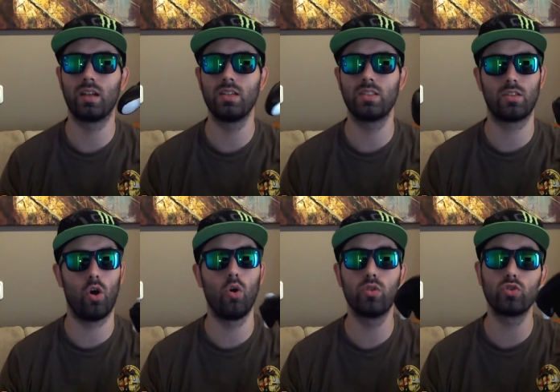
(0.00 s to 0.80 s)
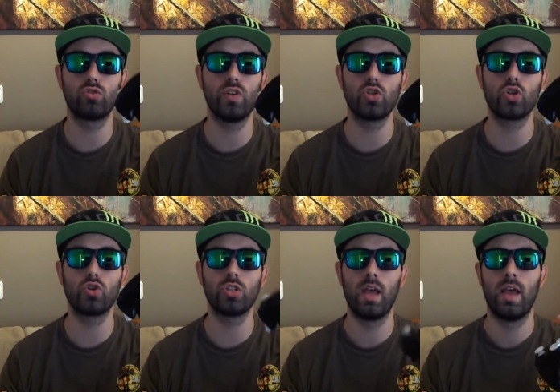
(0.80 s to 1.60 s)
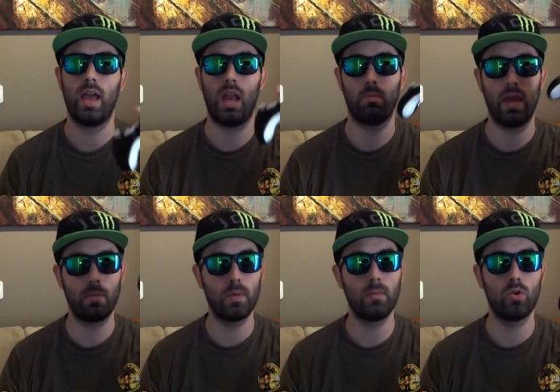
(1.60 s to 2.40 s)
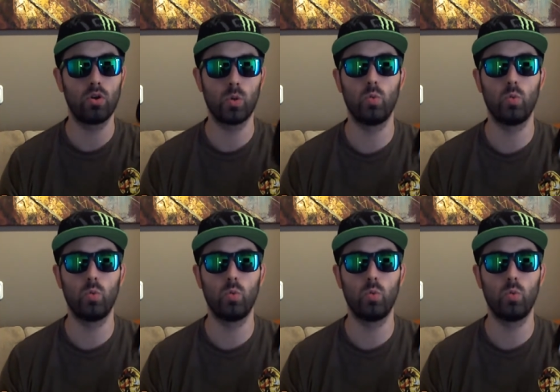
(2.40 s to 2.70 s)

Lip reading: least all those features and maybe more.